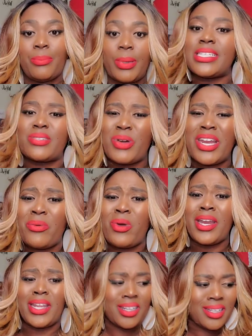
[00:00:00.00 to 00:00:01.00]
But it's what I
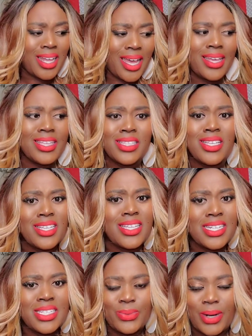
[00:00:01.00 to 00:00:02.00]
wanted.
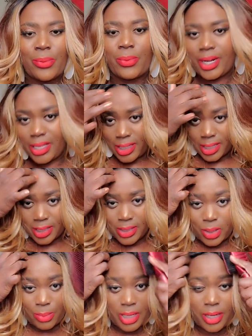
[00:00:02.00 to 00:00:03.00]
It is what I wanted.
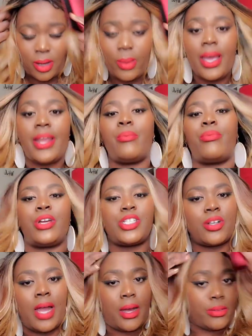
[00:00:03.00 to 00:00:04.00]
So I'm going to go ahead and
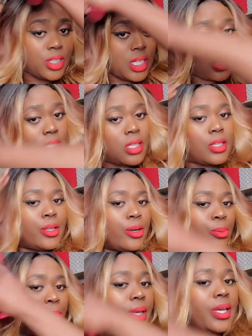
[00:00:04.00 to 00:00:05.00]
brush her out just a
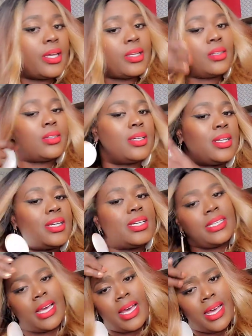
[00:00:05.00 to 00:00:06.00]
little bit.
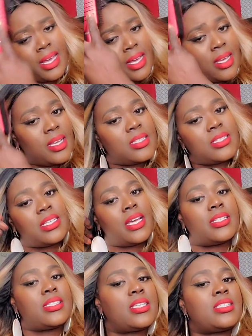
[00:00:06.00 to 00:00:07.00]
Yes,
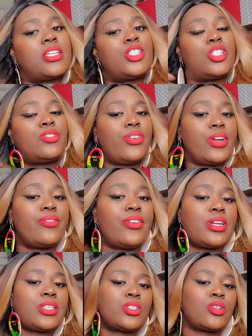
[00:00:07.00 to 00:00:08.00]
yes, yes, yes. She's very,
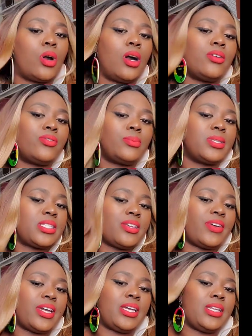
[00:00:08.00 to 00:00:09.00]
very soft. Let me see
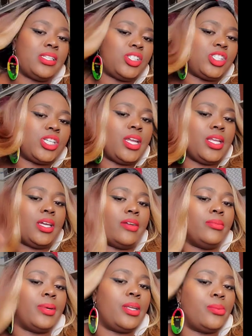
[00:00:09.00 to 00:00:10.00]
if I get any shedding.
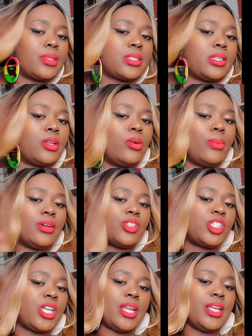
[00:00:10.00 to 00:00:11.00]
Everybody wants to know about
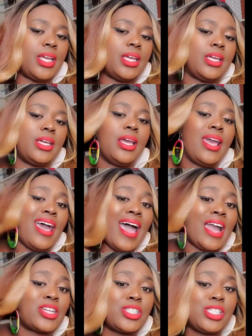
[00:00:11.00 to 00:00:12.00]
shedding.
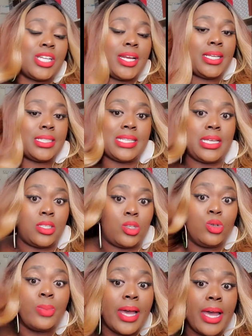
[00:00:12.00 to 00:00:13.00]
Actually, shedding is not
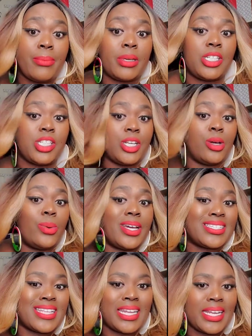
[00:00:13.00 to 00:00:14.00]
too bad because you know what?
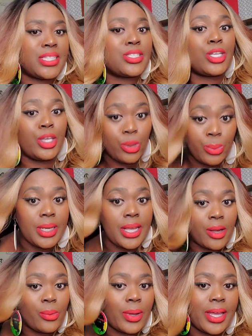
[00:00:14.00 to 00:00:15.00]
It's not like it's a human
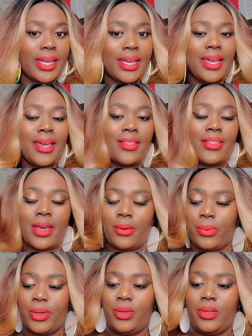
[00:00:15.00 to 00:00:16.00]
hair wig
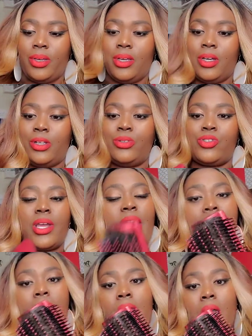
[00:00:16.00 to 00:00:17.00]
that we use.
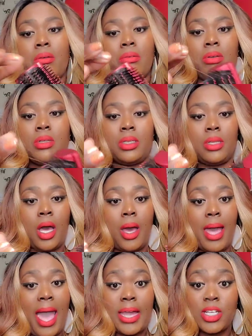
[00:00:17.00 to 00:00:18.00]
No,
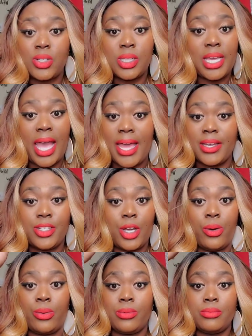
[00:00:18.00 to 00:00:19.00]
actually, I
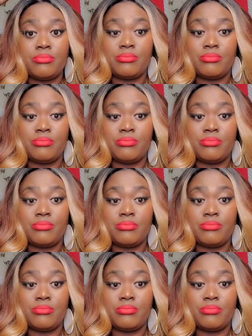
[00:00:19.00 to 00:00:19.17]
don't.